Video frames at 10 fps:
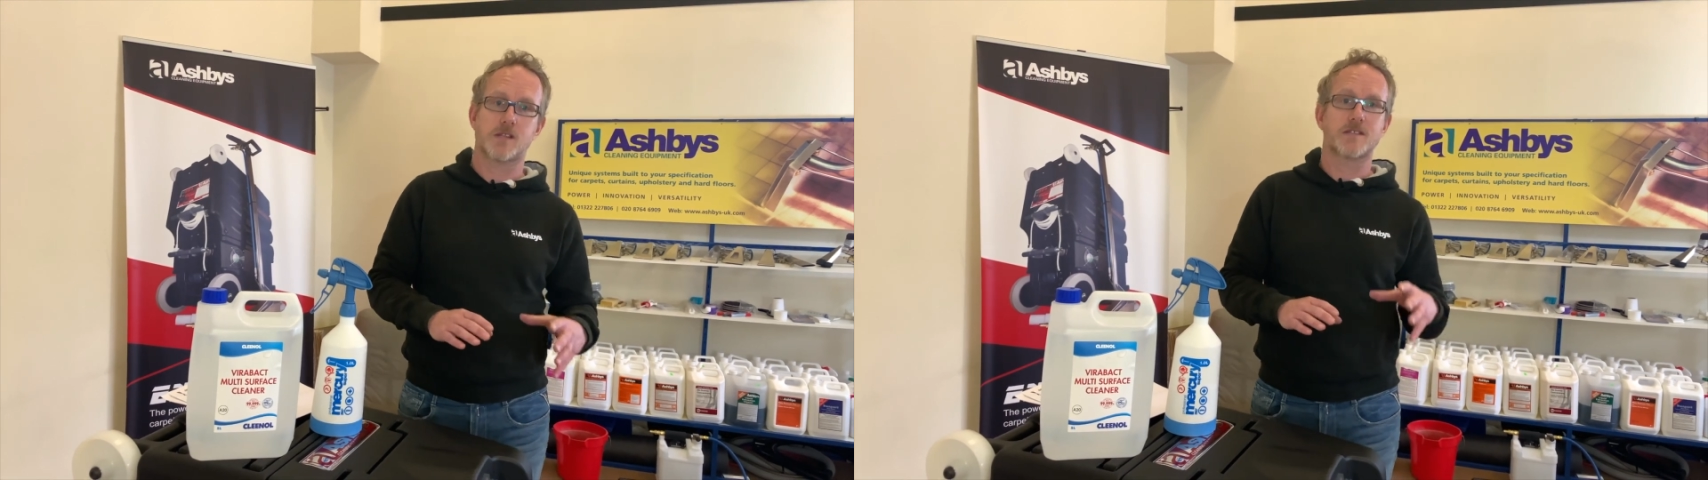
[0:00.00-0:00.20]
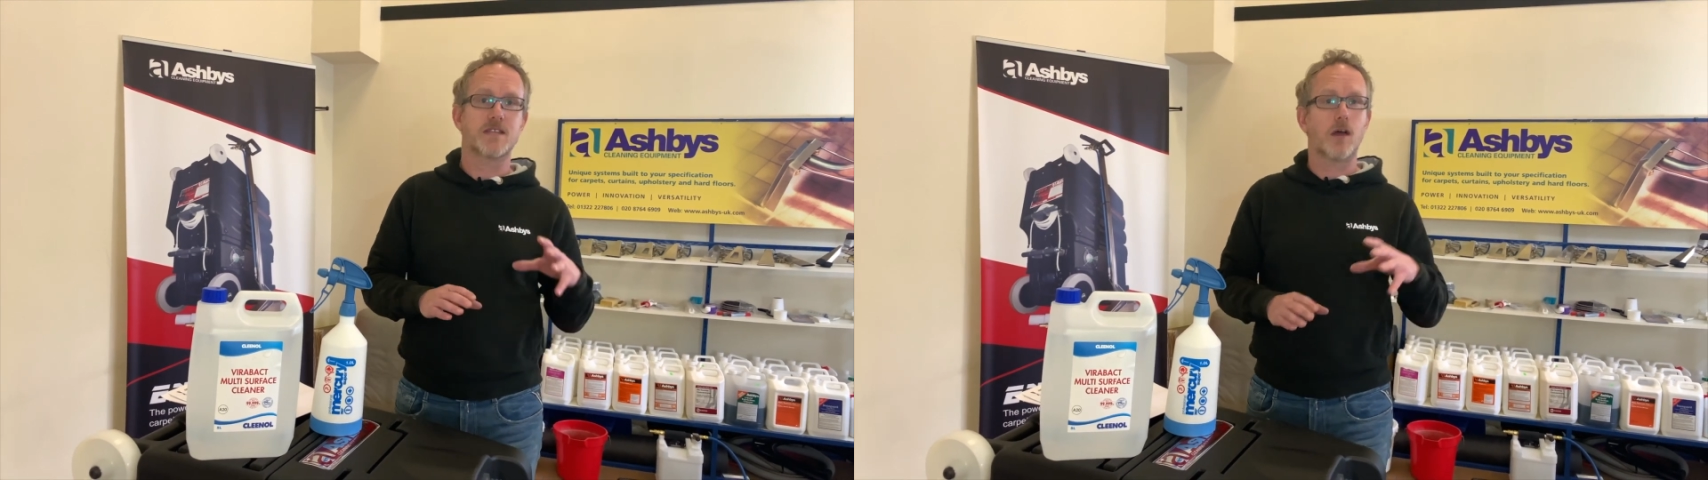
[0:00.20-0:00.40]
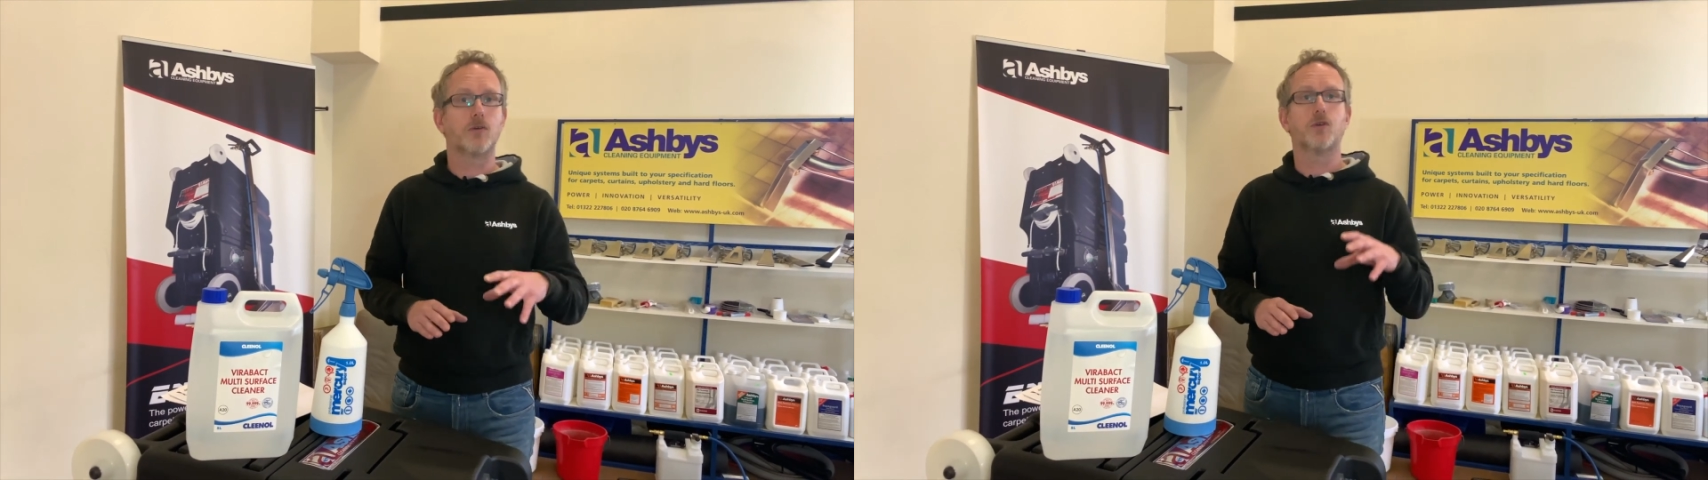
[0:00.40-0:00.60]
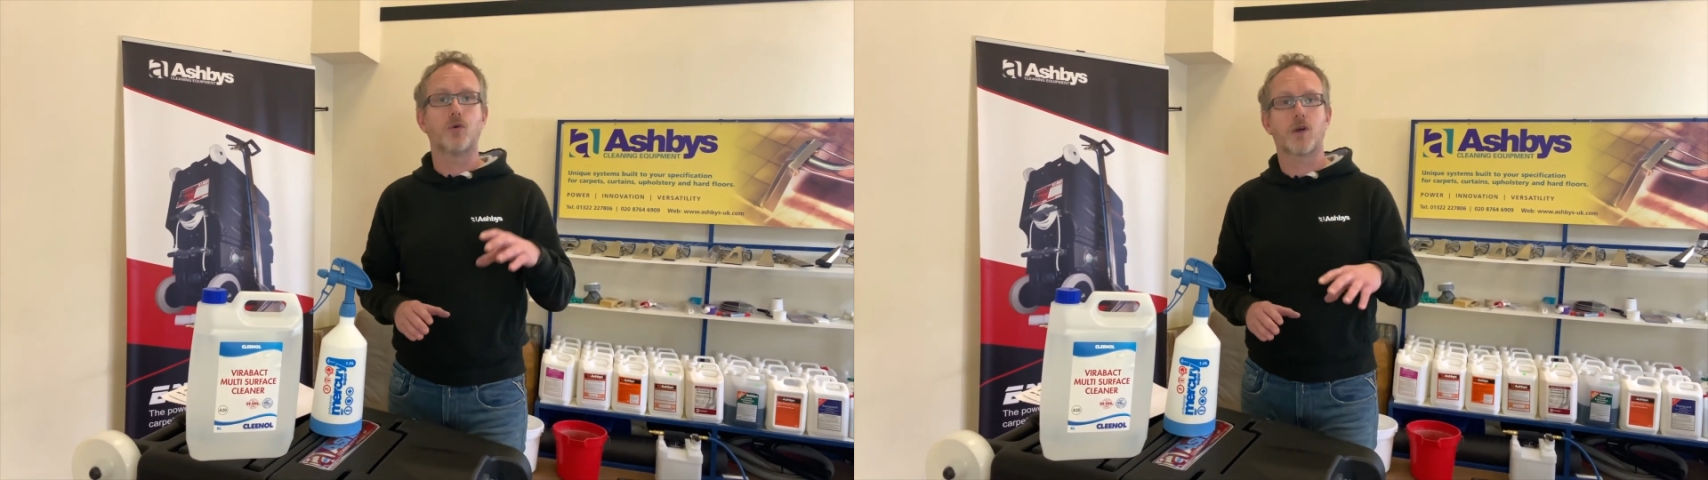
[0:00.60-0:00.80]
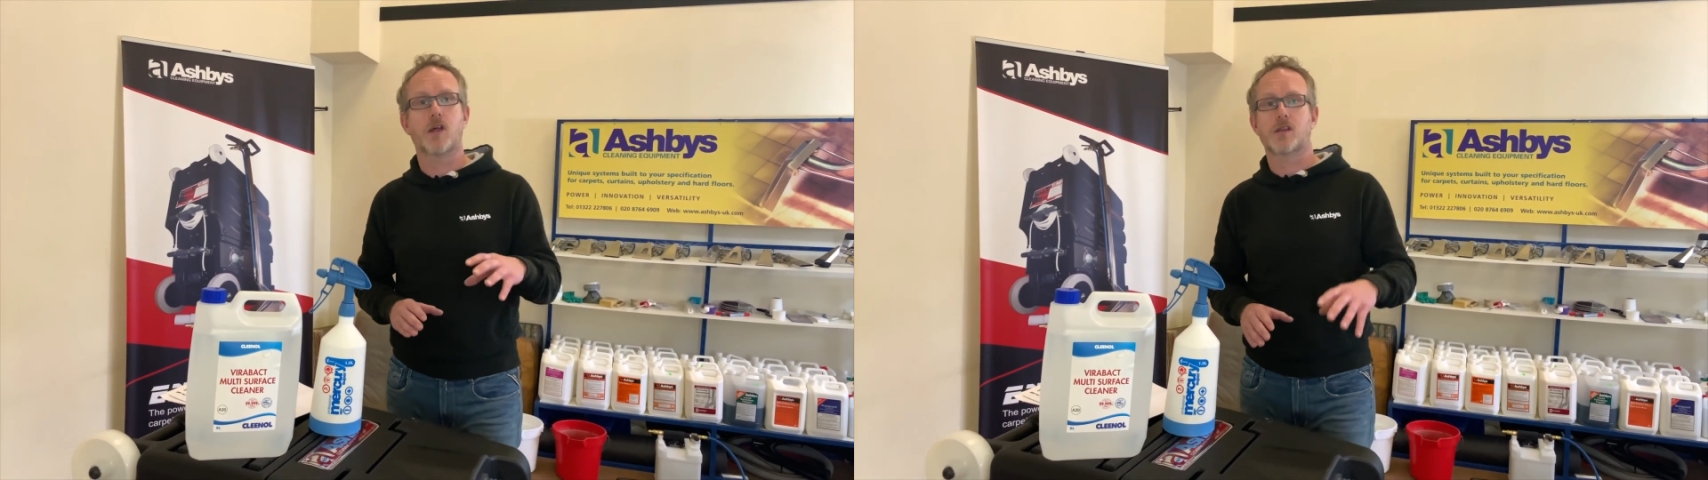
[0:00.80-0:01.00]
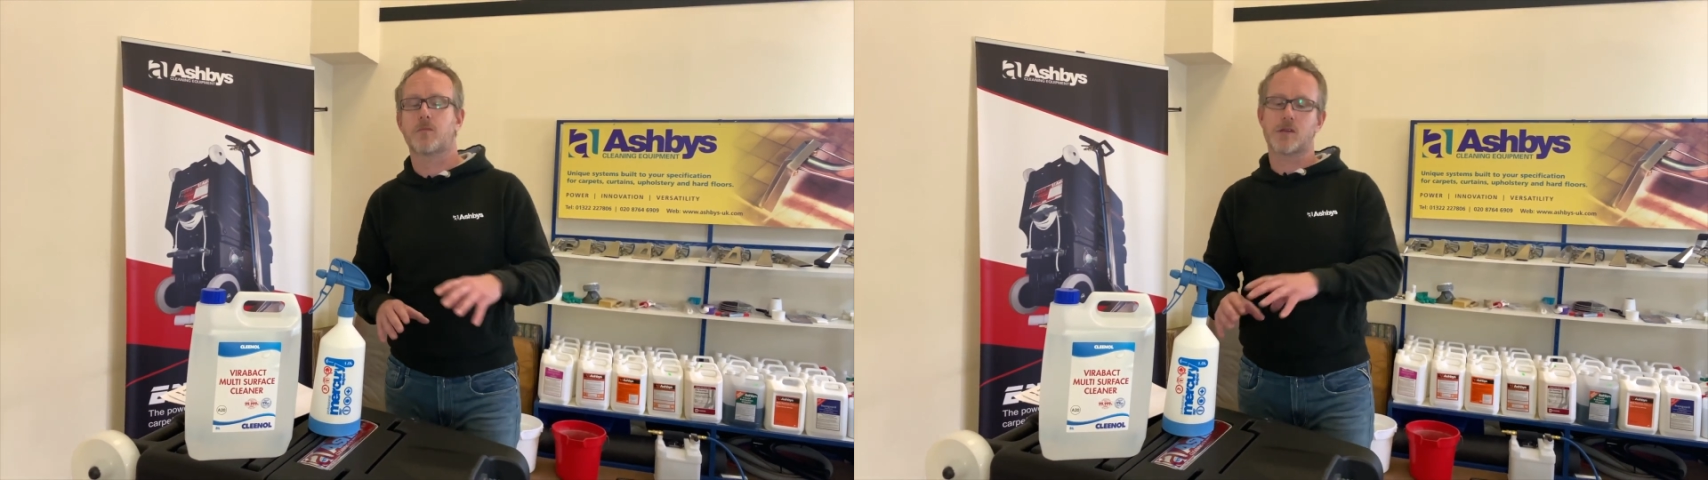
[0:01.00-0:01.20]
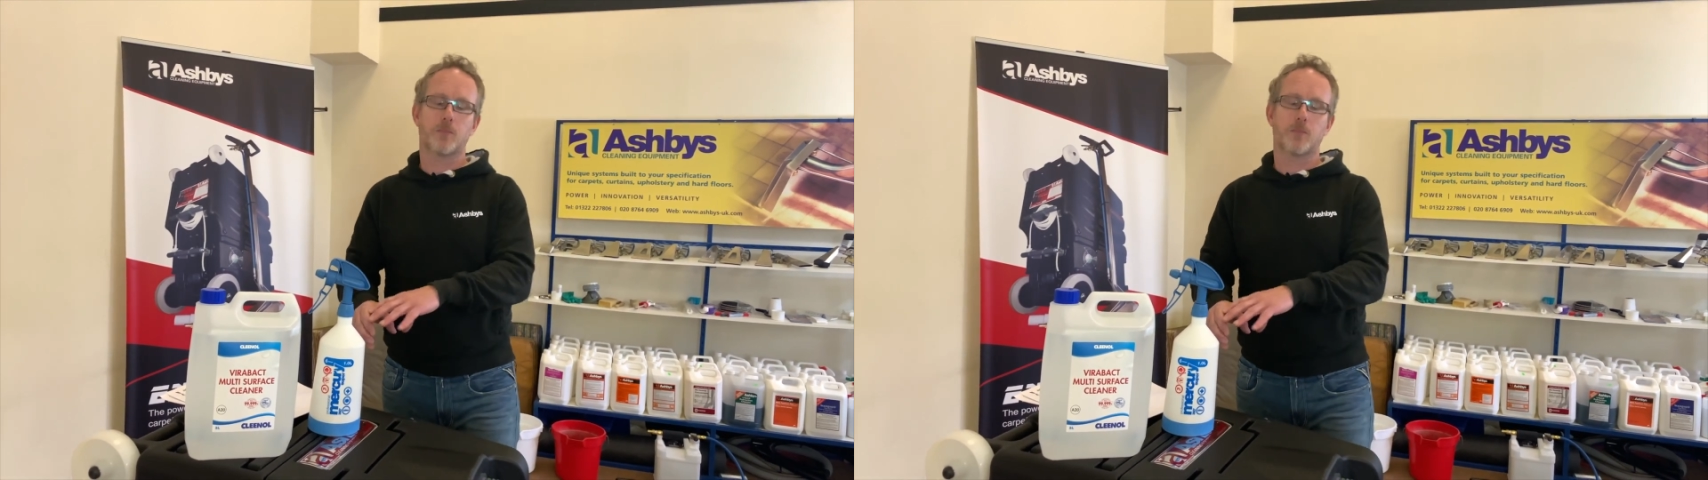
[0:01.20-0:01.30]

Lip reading: to tell your customers,